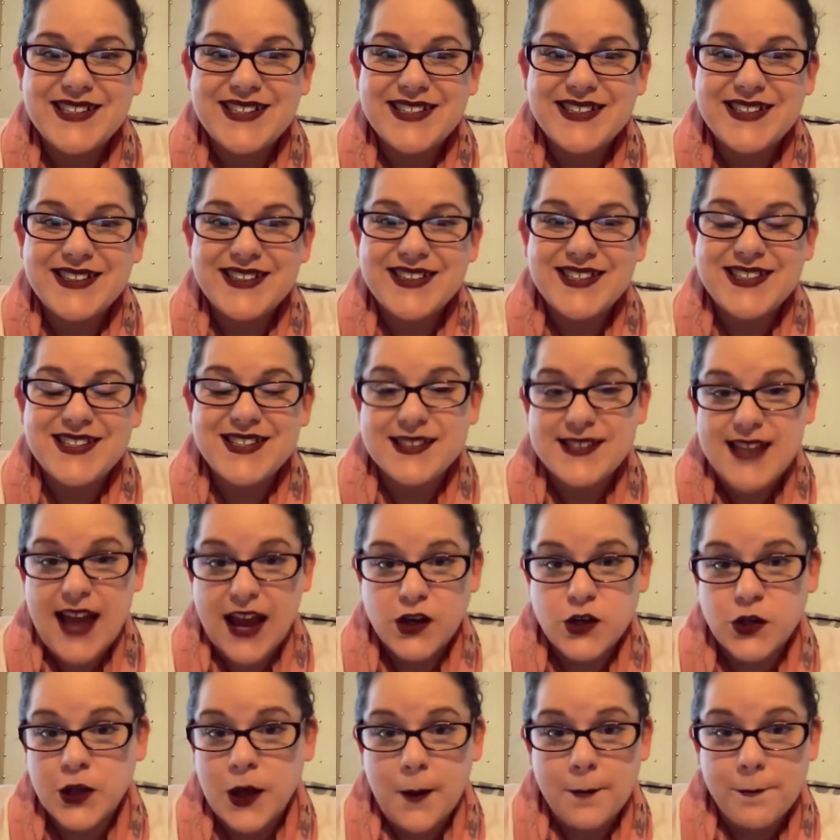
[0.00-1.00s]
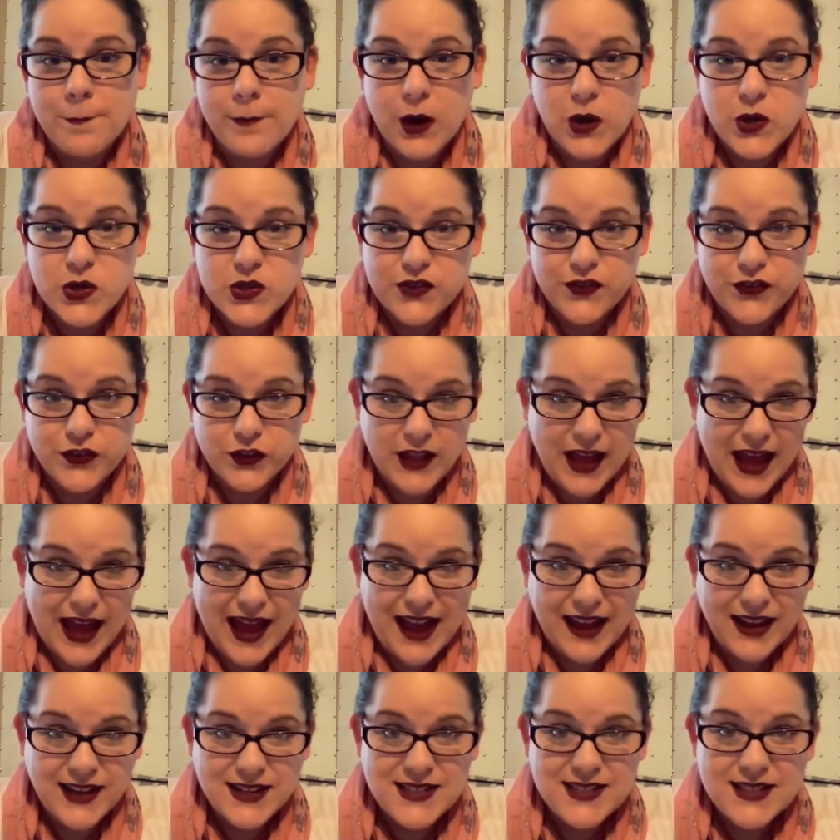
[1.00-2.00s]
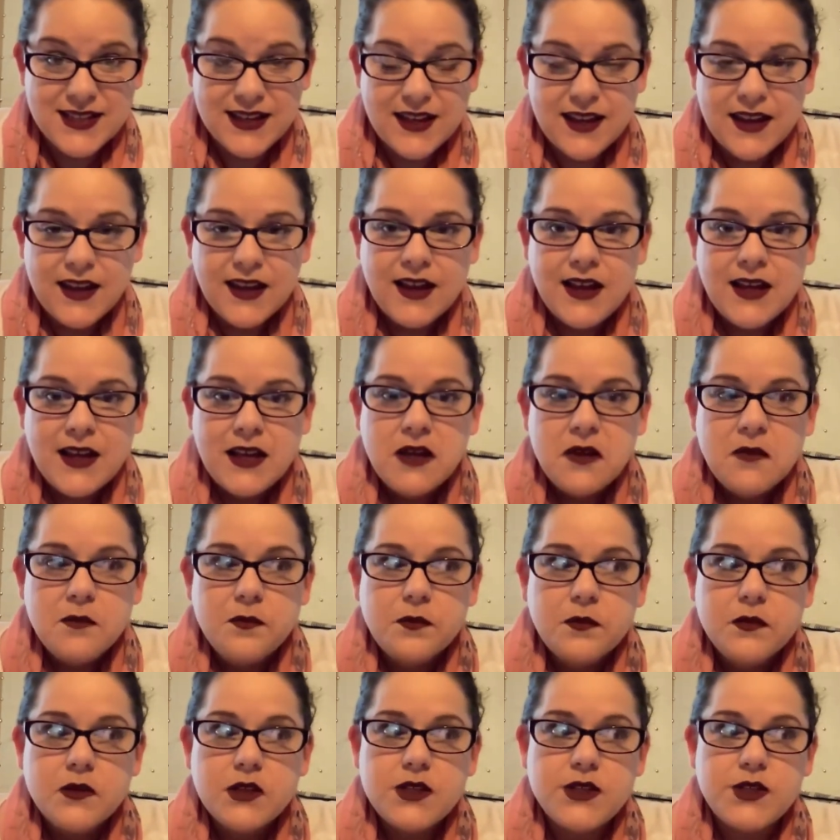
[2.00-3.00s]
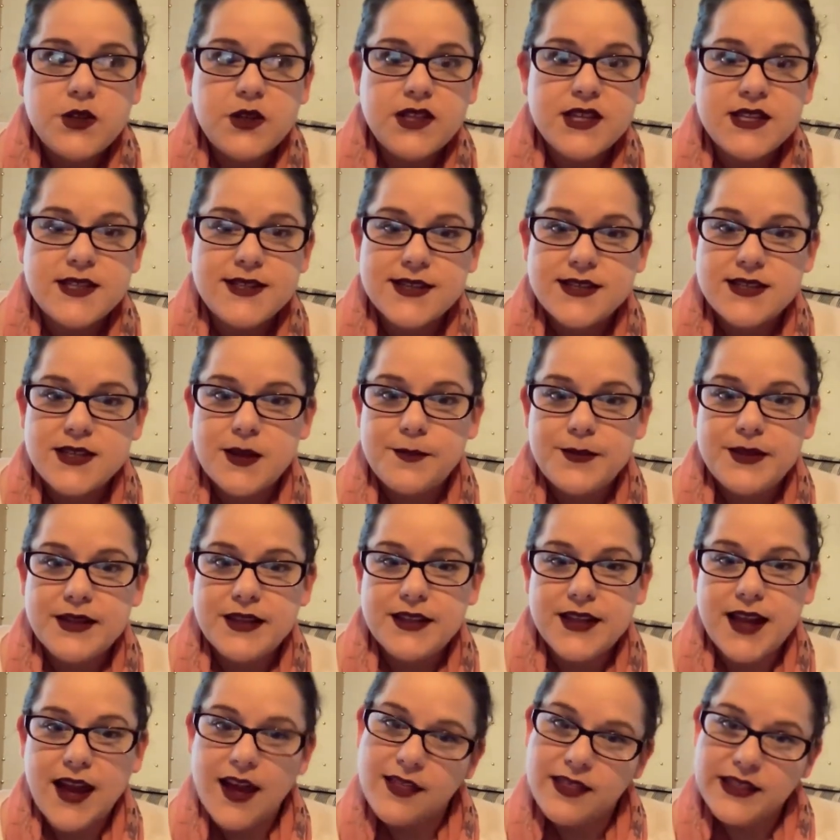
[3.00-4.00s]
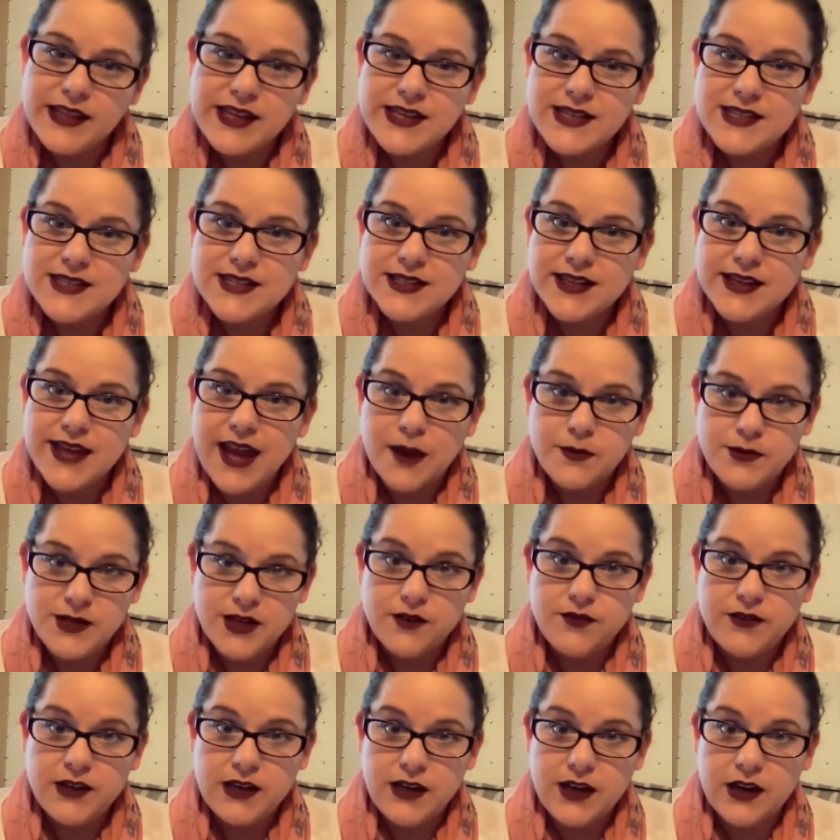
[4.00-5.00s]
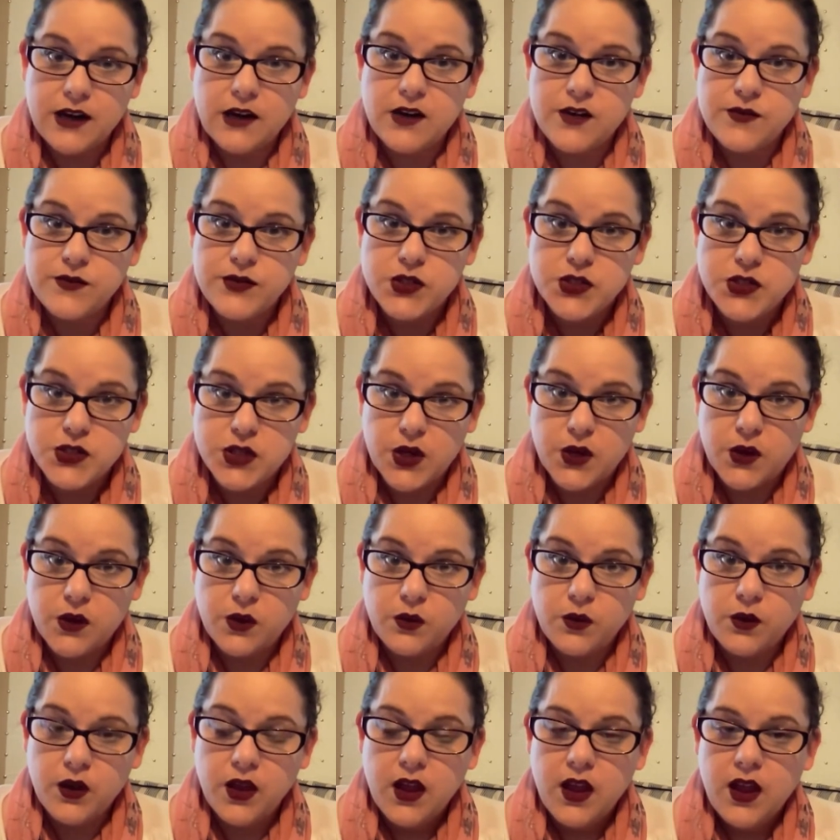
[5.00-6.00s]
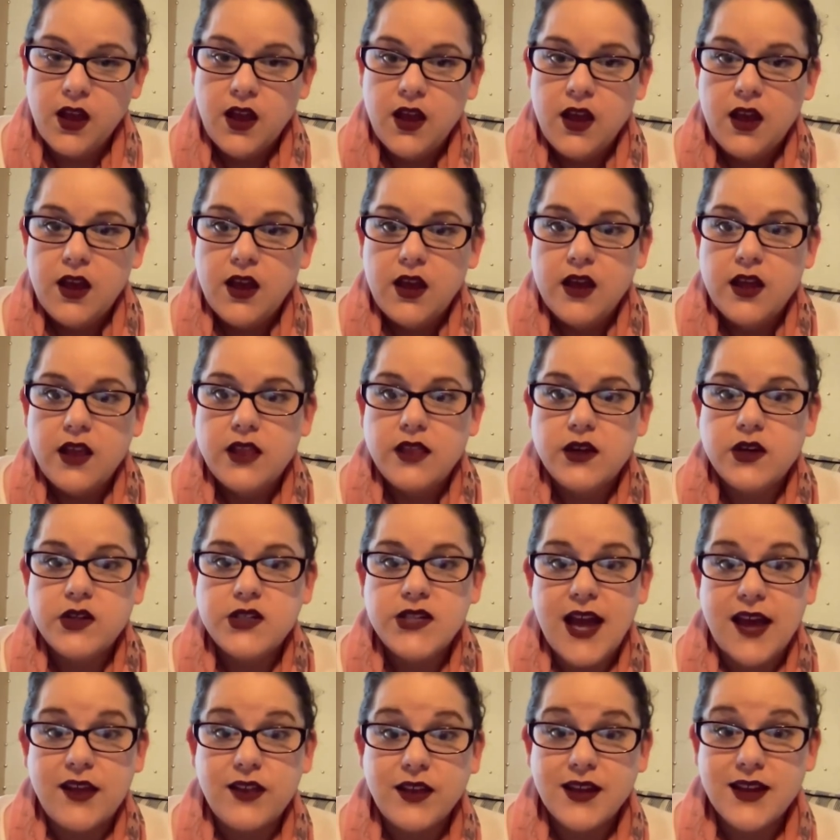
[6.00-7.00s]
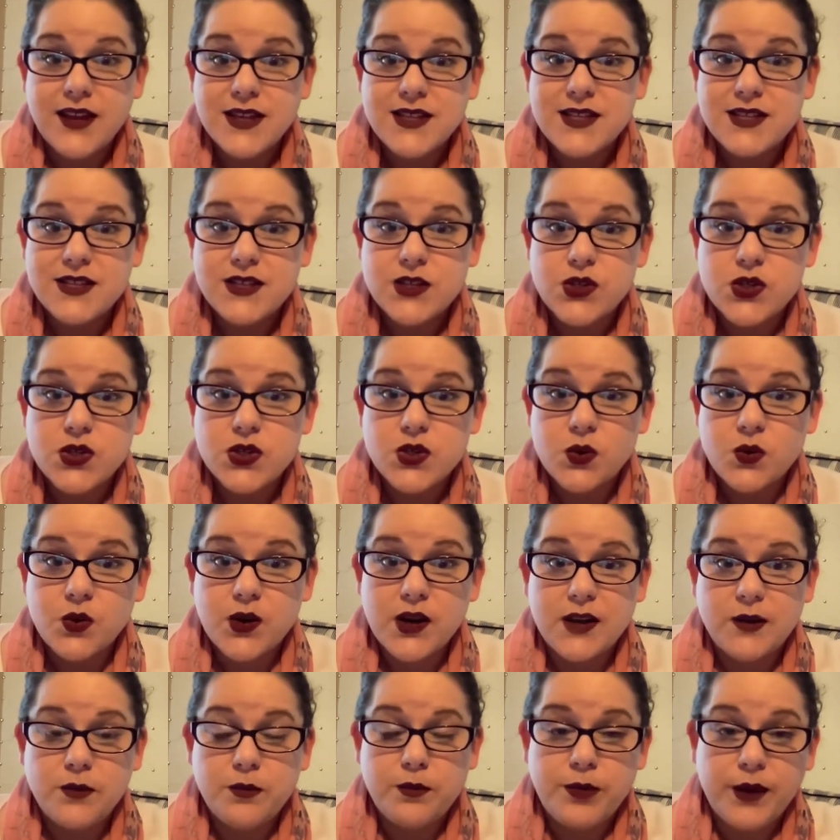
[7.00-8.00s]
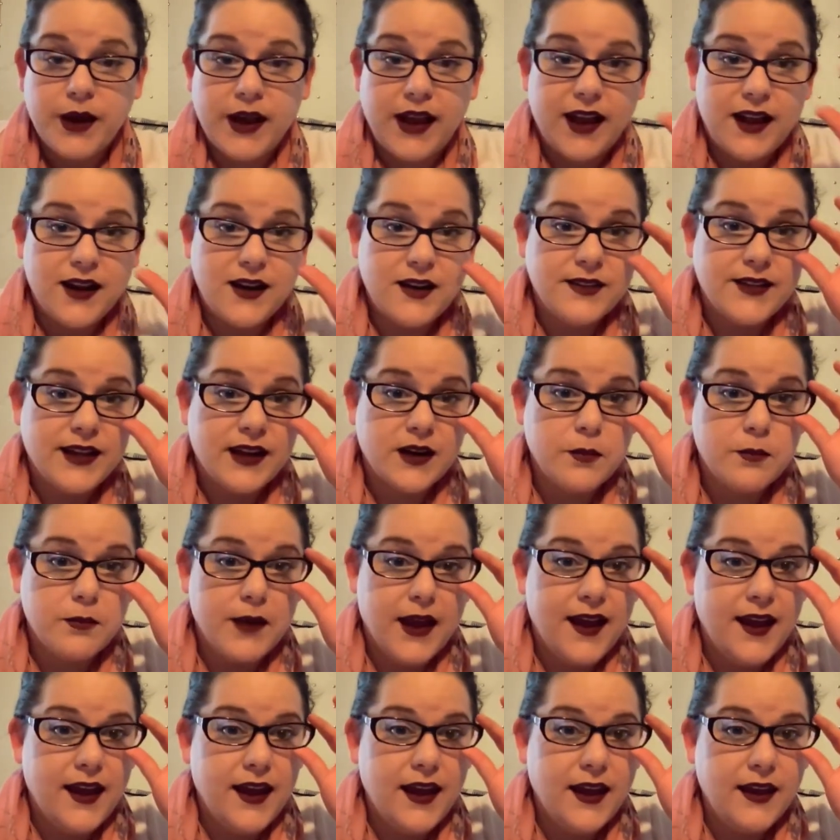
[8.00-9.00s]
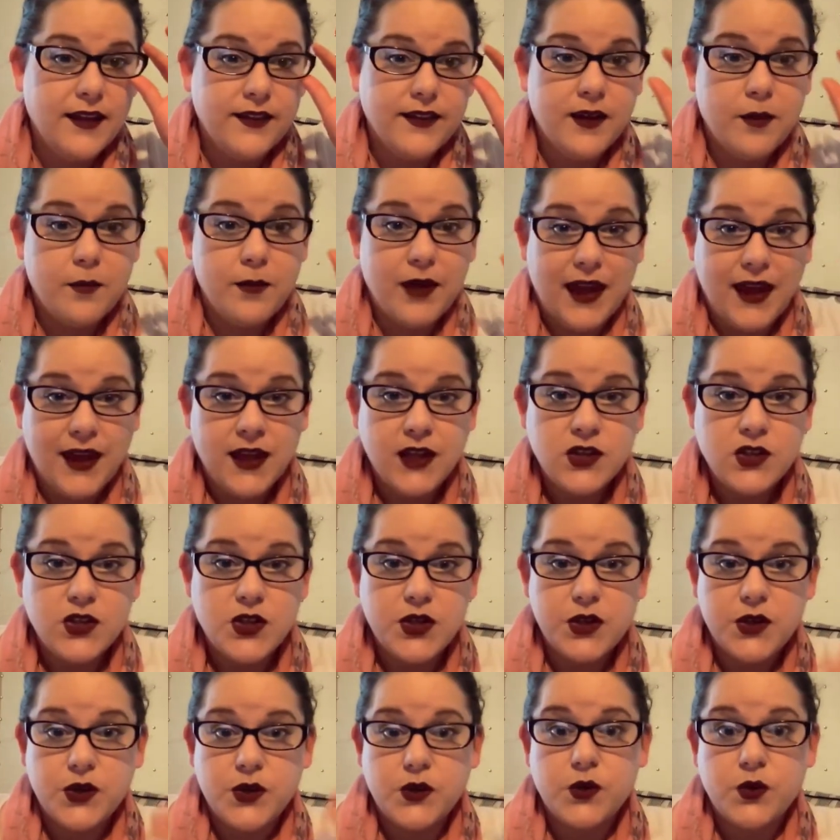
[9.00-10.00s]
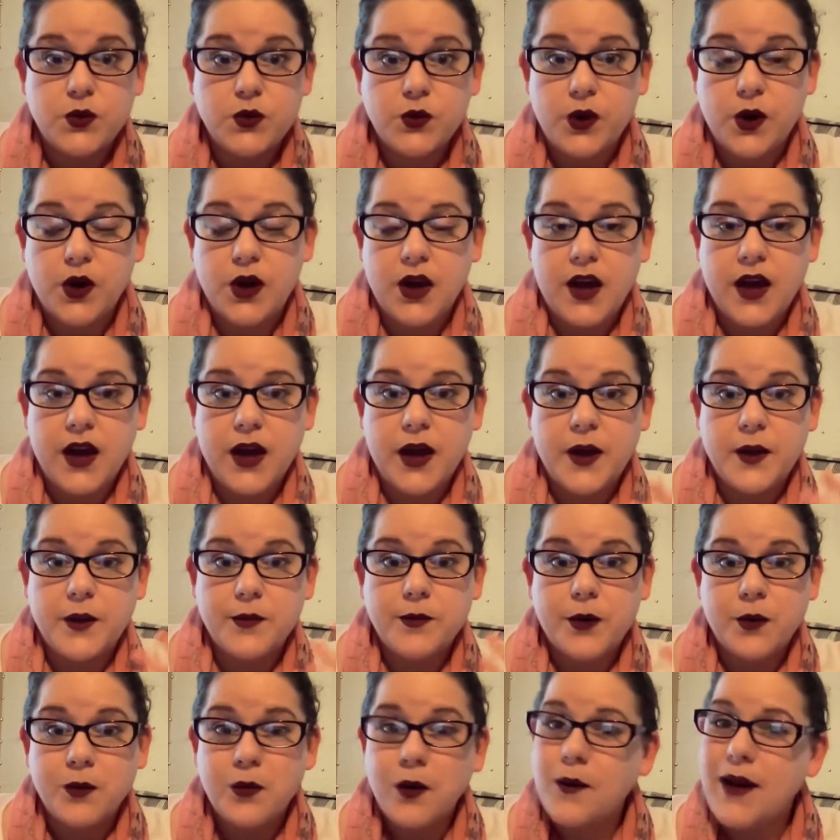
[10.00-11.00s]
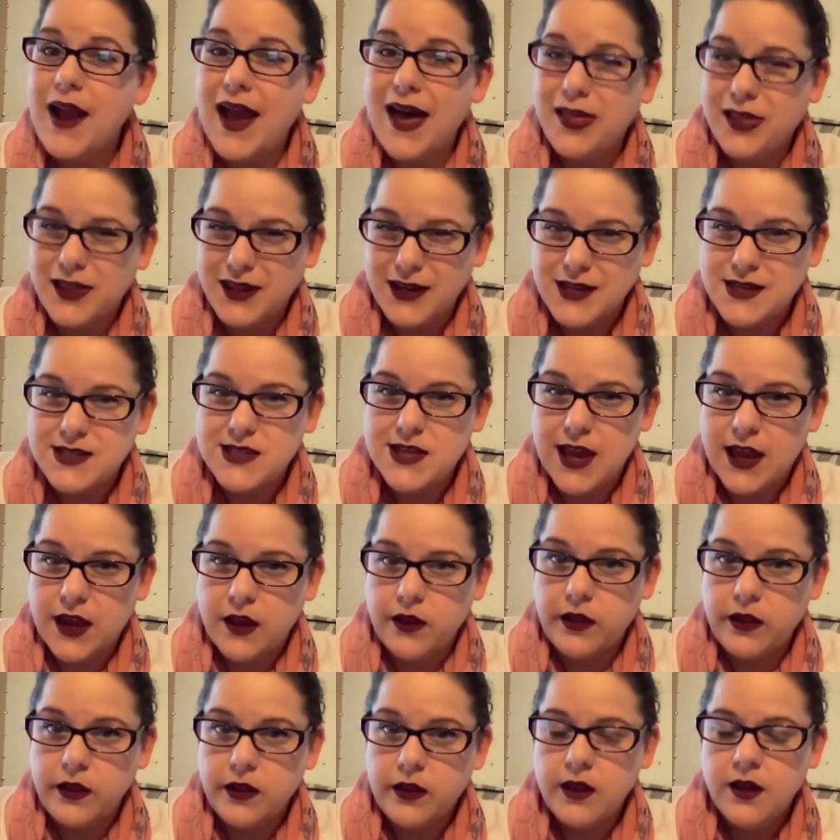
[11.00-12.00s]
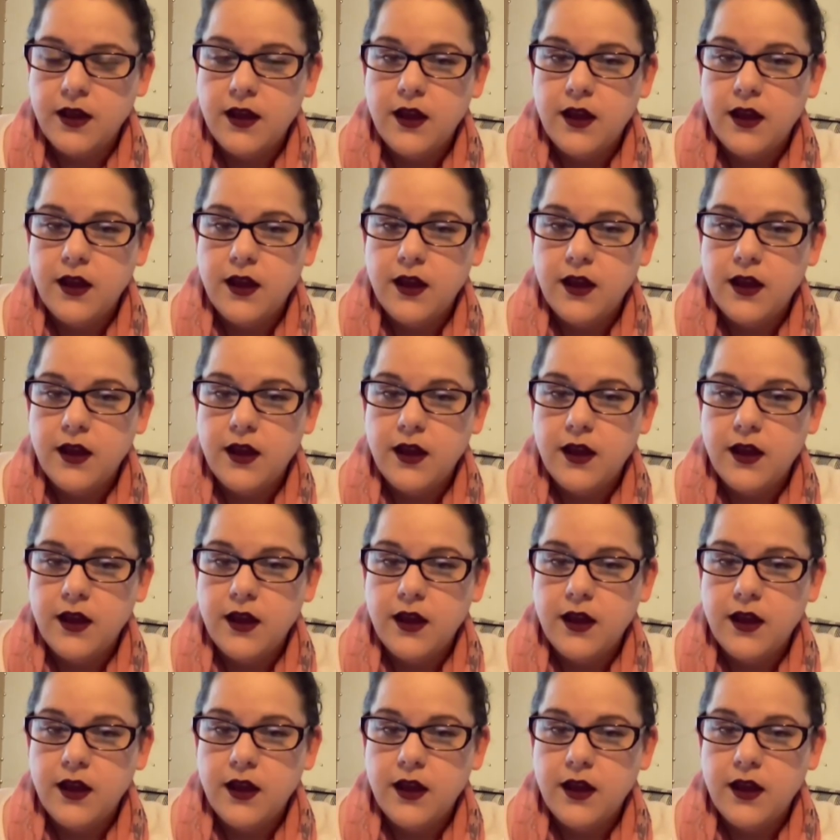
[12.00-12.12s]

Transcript: this is actually a merciful act. So this is something that these captivity narratives do. They're telling us this story, but they're making them into a morality tale.